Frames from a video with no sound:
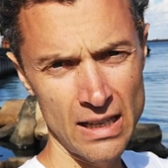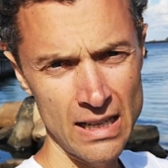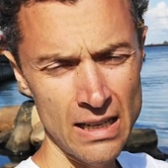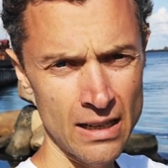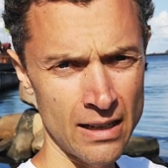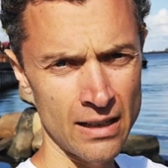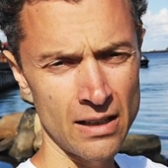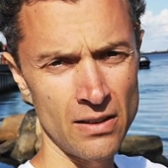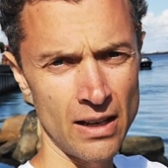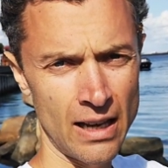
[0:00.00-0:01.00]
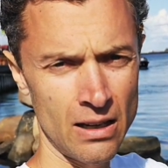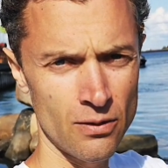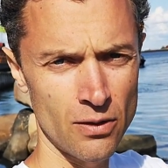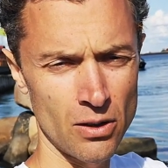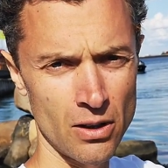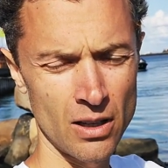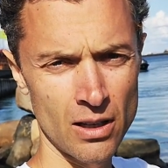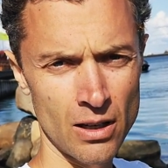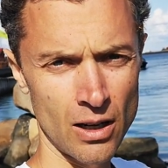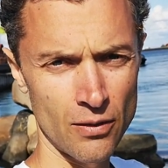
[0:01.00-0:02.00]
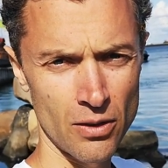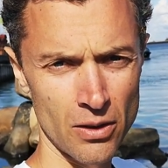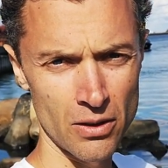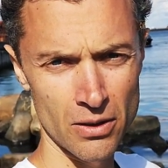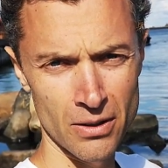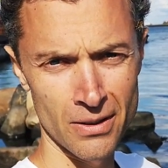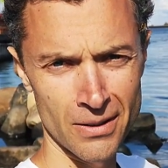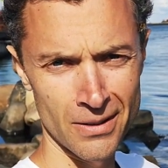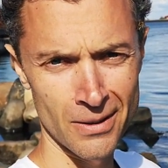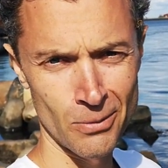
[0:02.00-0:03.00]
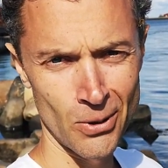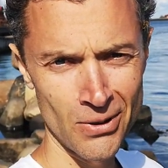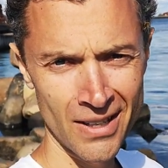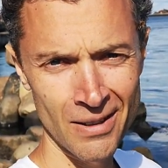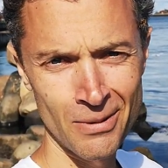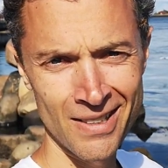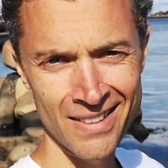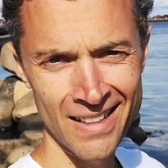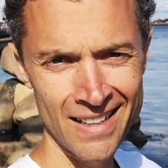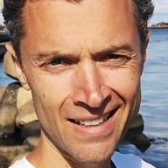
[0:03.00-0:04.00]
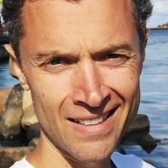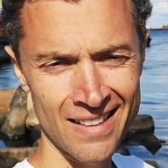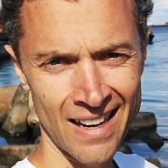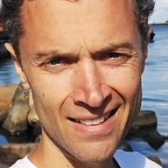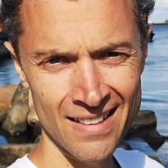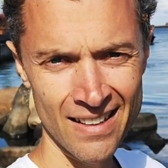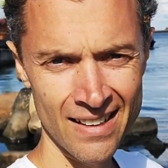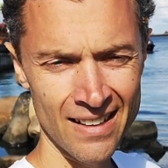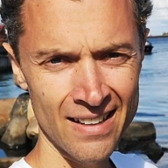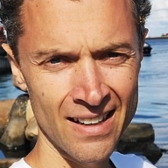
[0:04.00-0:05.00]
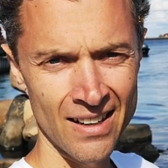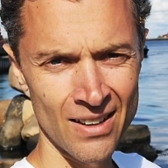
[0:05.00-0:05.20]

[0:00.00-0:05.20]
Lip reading: E again in the end of the word, which is actually, again,